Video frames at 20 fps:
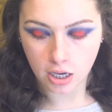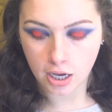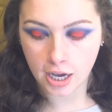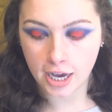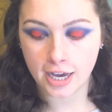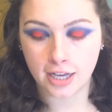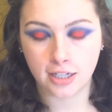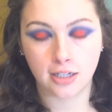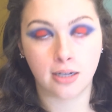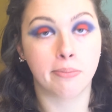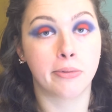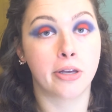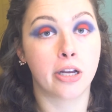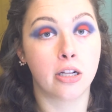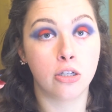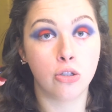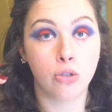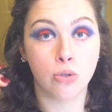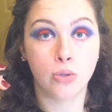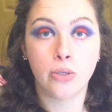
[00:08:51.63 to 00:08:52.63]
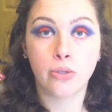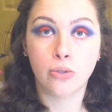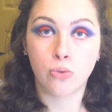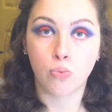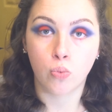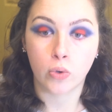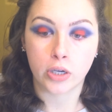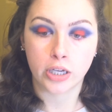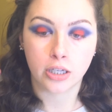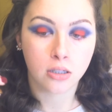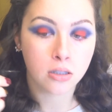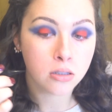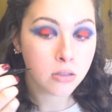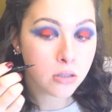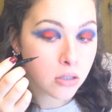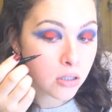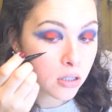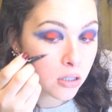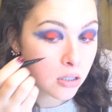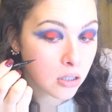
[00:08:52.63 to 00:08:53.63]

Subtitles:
And I'm gonna do this winged.